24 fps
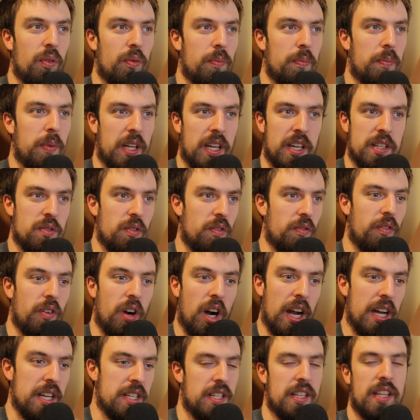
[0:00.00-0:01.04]
because of
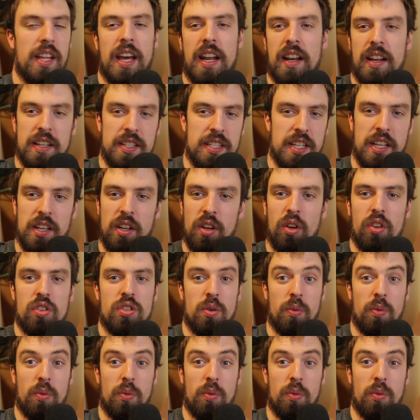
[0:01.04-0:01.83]
Verizon, they had a deal.